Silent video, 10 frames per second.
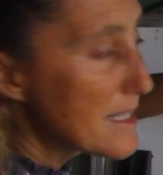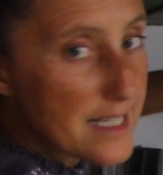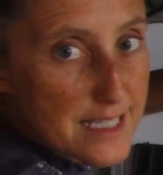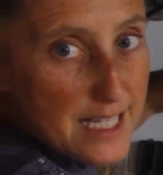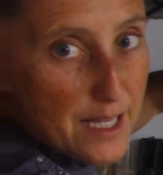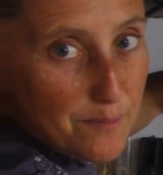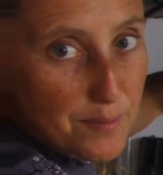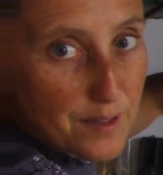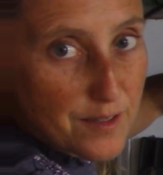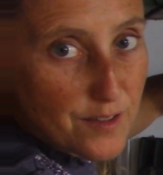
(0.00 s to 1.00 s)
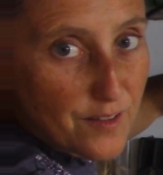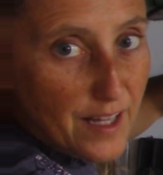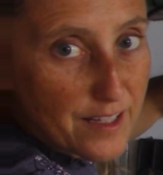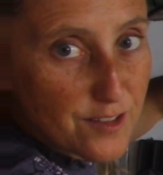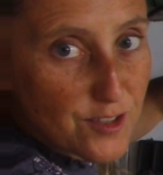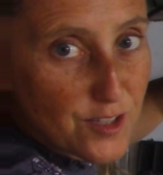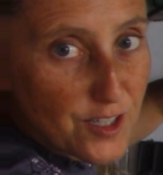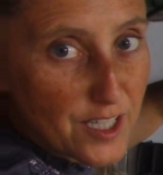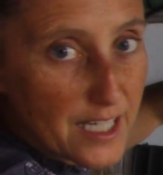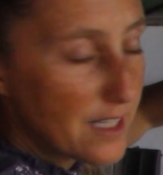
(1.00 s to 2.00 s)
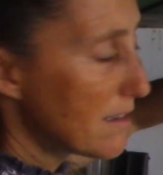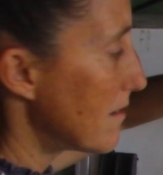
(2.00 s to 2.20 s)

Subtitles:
a dip, so that's 30.